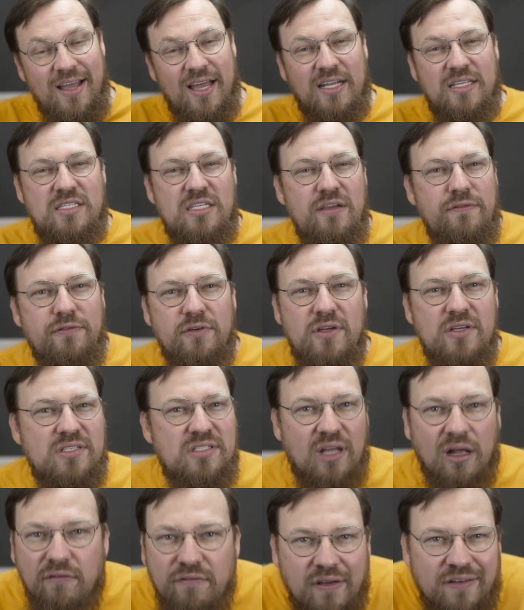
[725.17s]
and see for
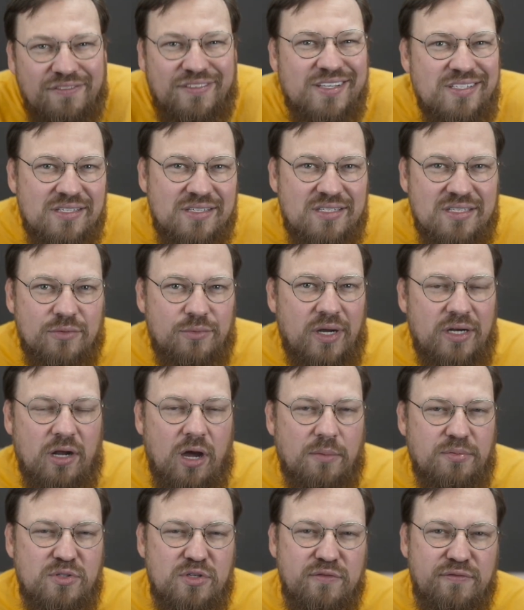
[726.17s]
yourself if this is the right
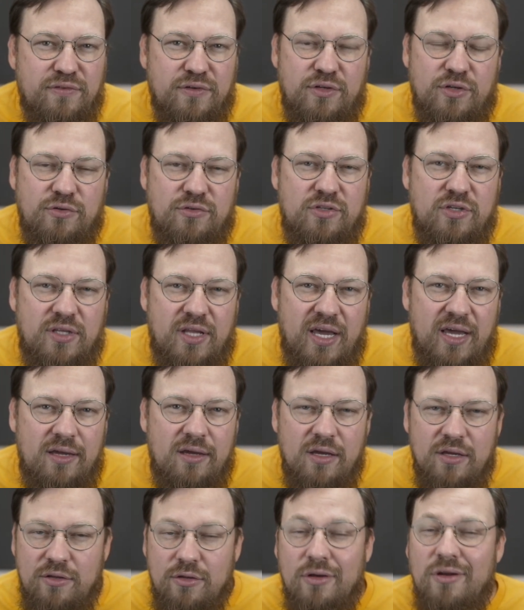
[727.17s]
option for you today.
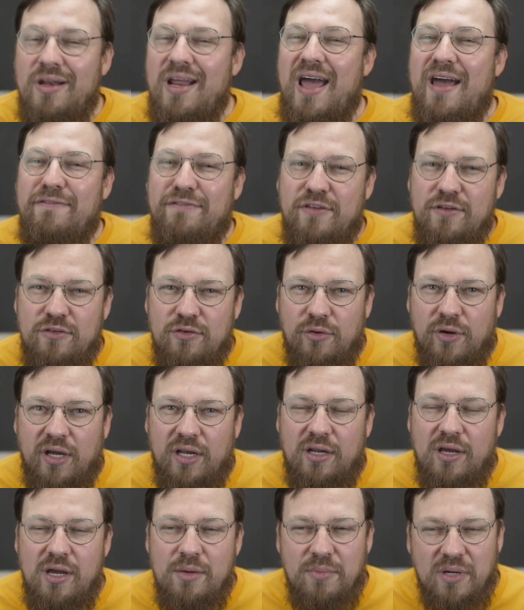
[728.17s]
You don't have to do
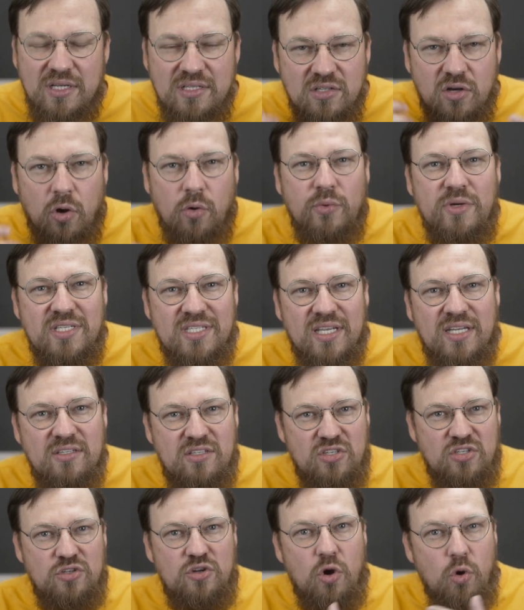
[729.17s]
it, but it's always nice
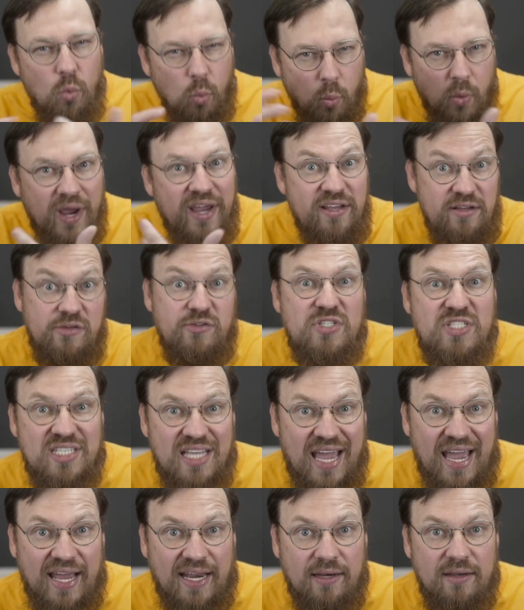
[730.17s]
to know where you
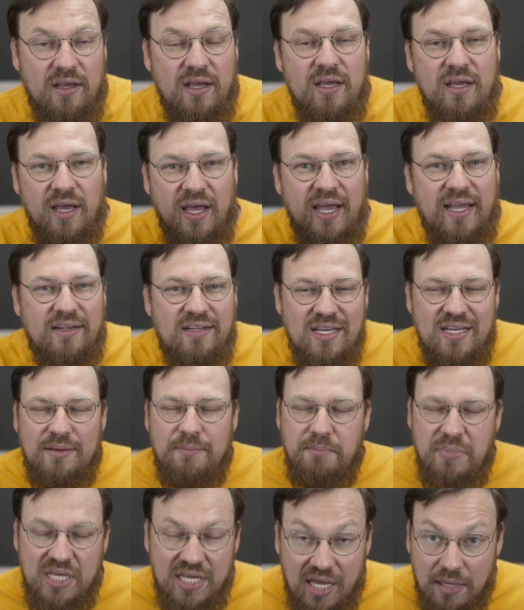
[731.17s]
stand. And
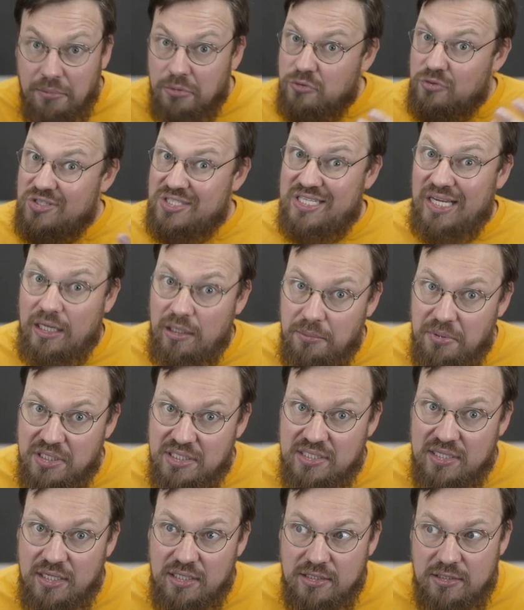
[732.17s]
being able to sell a
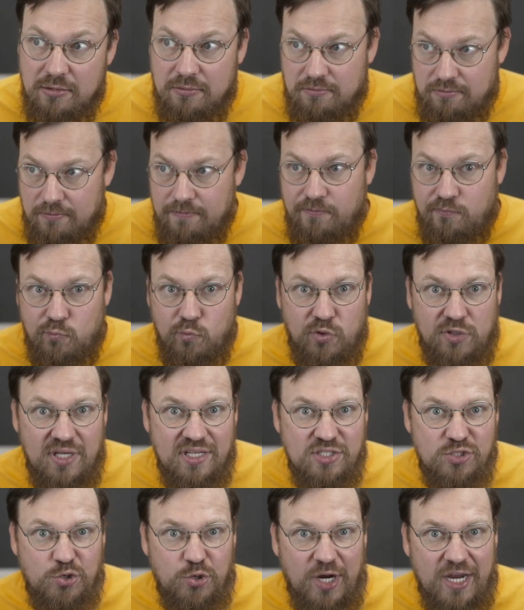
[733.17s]
business, well,
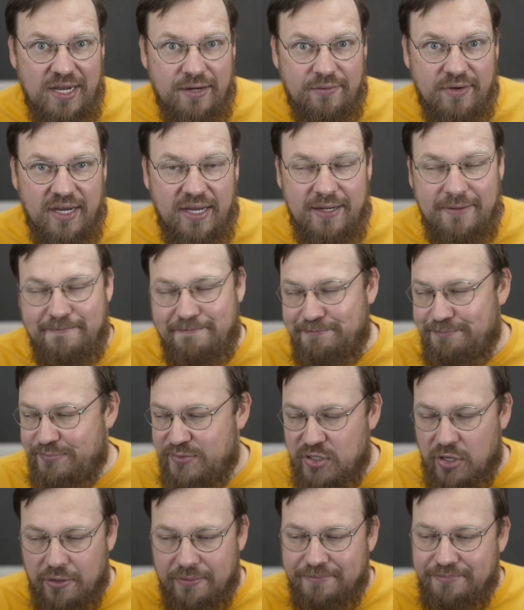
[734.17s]
that's great, right?
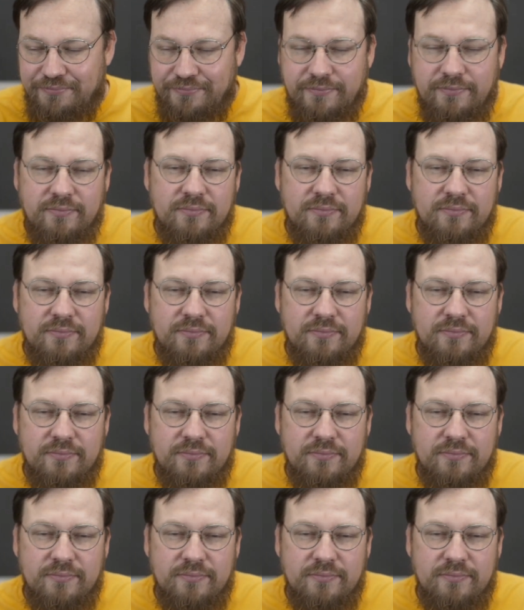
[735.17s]
So